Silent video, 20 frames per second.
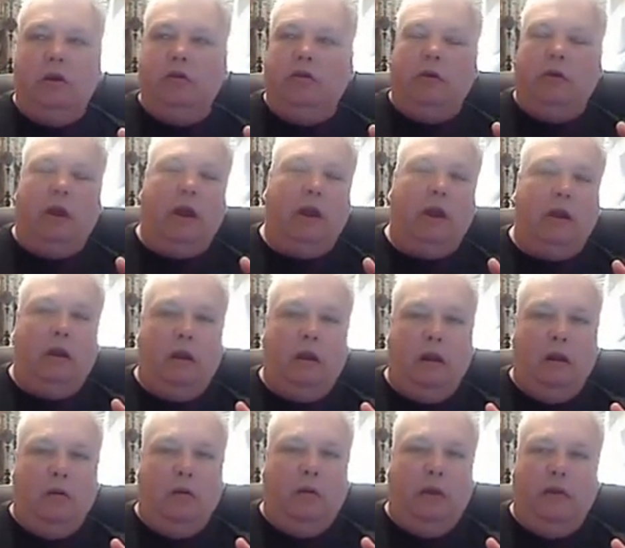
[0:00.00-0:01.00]
you could
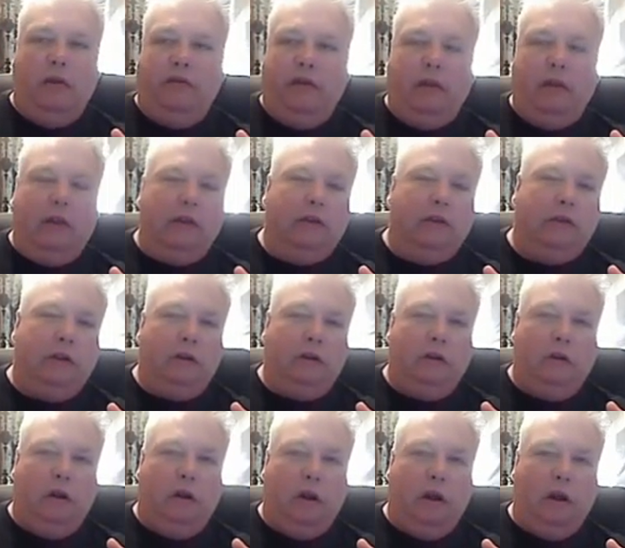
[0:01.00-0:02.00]
trade with a
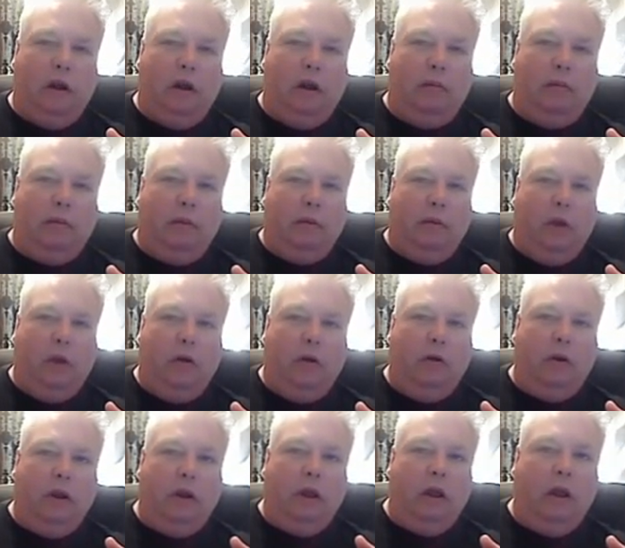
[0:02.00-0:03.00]
village up the
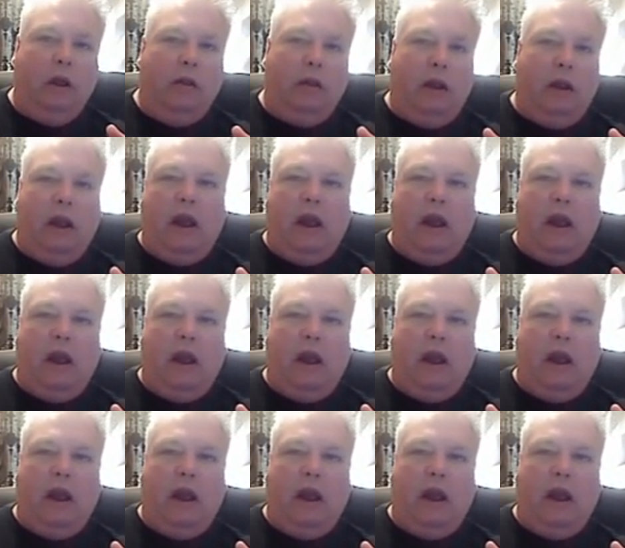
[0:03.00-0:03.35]
road